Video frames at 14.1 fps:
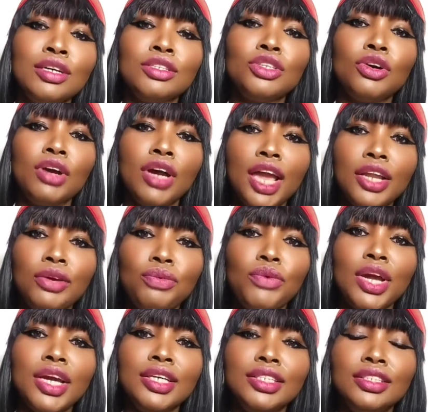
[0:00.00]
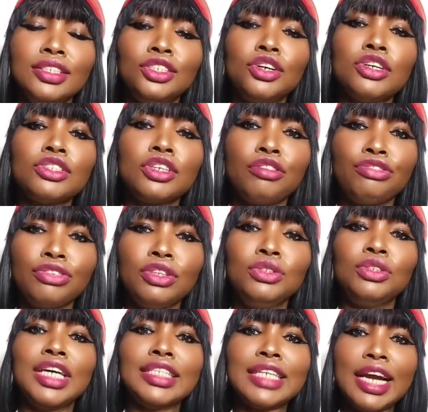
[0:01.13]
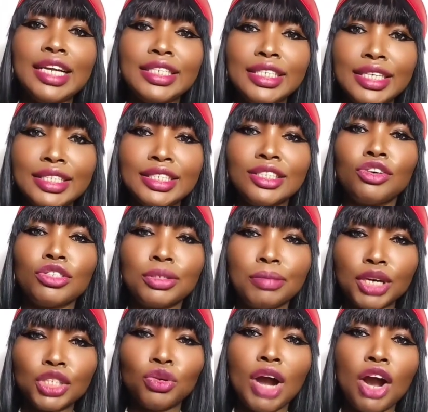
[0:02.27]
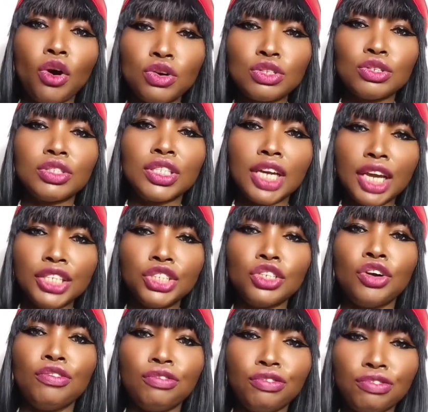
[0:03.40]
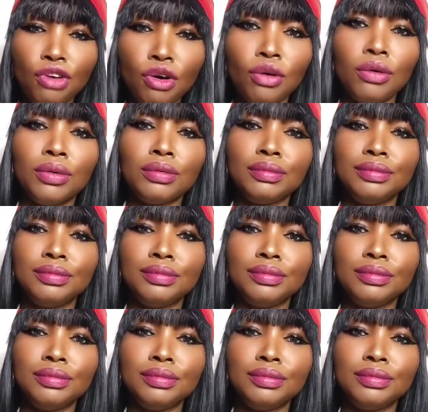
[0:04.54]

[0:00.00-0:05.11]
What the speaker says: So anyway, those of you that I did spiritual consultation for